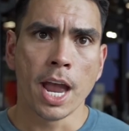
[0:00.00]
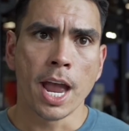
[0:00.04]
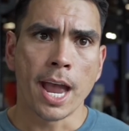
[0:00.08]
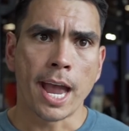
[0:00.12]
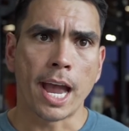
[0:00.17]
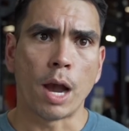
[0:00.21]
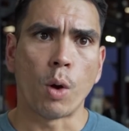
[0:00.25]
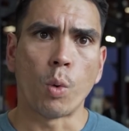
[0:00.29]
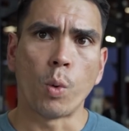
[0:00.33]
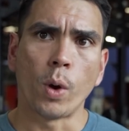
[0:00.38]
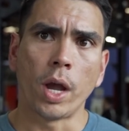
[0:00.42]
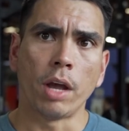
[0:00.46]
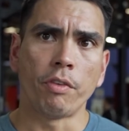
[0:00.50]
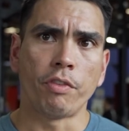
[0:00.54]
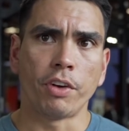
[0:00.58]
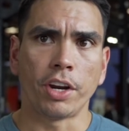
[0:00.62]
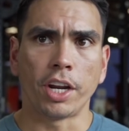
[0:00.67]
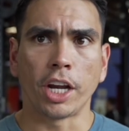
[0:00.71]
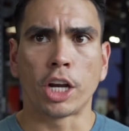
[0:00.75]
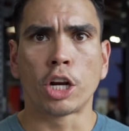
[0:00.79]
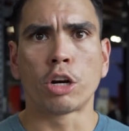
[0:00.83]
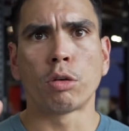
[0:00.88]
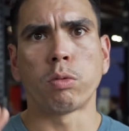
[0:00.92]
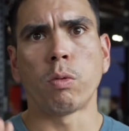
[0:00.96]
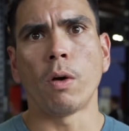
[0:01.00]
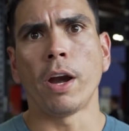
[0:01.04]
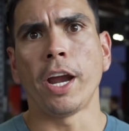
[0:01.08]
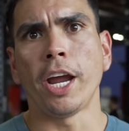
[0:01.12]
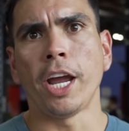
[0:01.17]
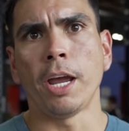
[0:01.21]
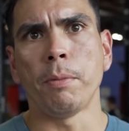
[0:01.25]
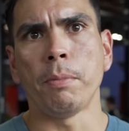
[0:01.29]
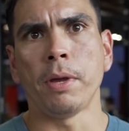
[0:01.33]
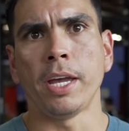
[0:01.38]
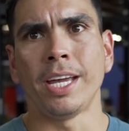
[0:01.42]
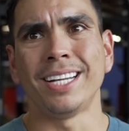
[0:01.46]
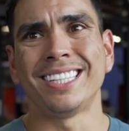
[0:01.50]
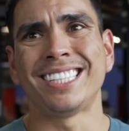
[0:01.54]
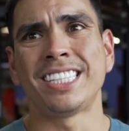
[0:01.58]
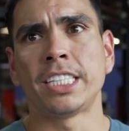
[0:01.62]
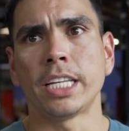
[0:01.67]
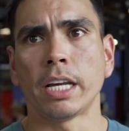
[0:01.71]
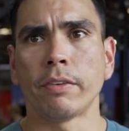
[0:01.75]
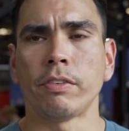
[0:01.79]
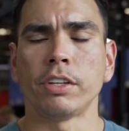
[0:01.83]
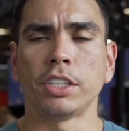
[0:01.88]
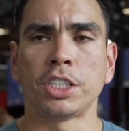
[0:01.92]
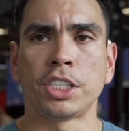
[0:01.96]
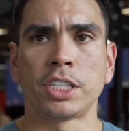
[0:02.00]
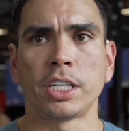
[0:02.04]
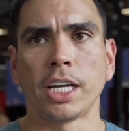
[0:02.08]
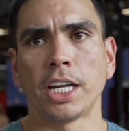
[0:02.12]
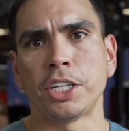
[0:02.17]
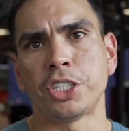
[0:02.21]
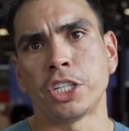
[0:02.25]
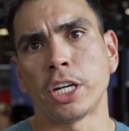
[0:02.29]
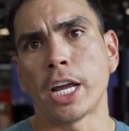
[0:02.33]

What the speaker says: However, to cram in 7 sets